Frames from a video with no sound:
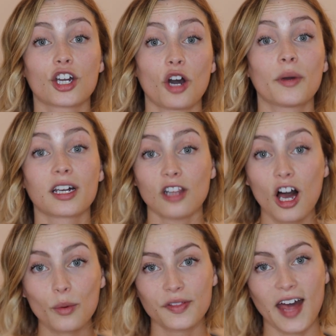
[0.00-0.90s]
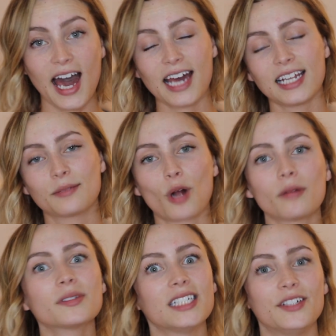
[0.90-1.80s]
Going along with that, and
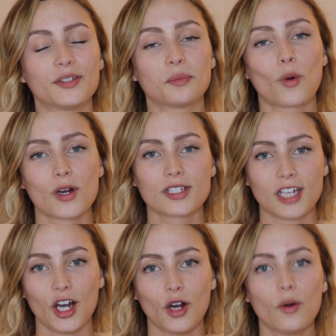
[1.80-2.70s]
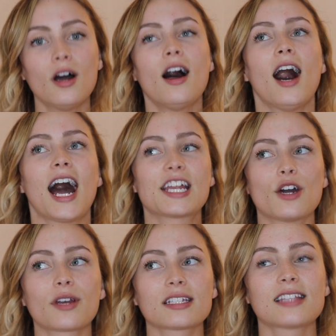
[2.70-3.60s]
probably even more so, I
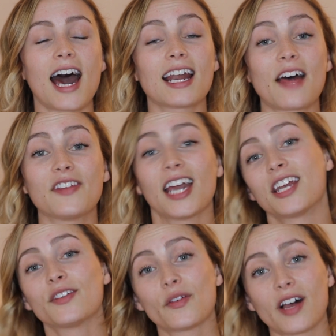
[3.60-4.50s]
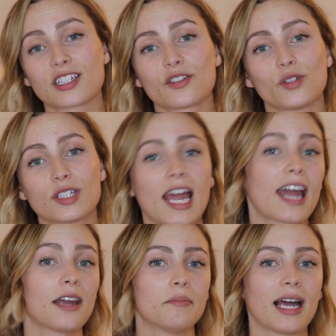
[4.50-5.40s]
noticed that at the end of a festival
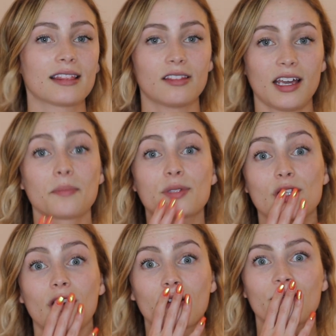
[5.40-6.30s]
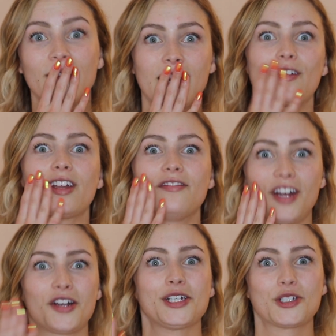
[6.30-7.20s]
day, my lips are very,
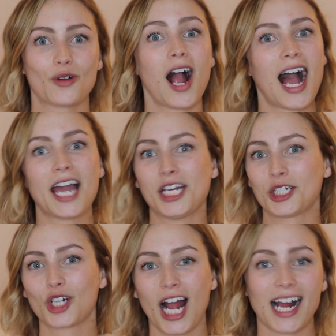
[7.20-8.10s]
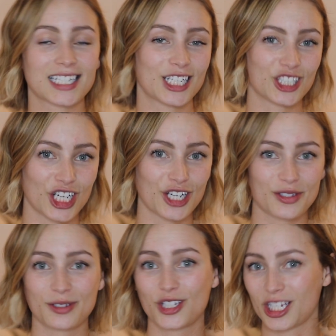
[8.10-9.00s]
very dry and cracked and
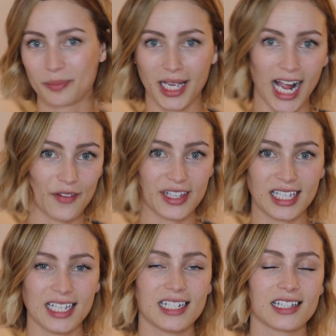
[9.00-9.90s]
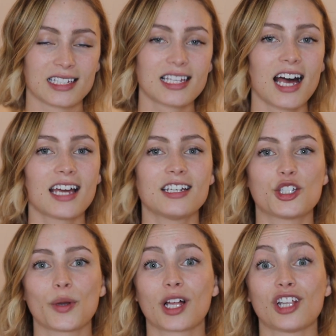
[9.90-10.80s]
gross just being out in the heat and the sun,
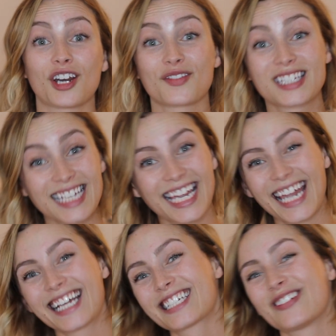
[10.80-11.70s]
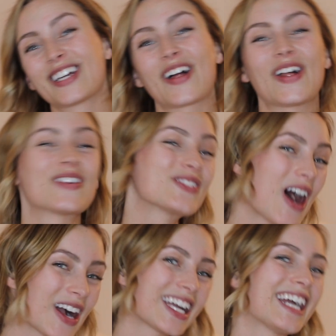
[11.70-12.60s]
doing a lot of singing, doing a lot of
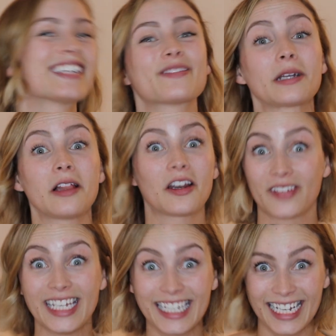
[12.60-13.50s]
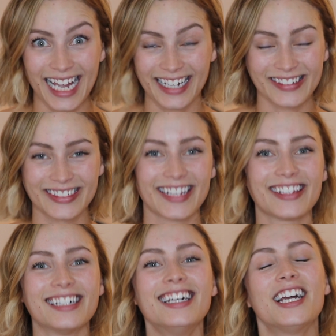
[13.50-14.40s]
talking, doing a lot of eating at Coachella.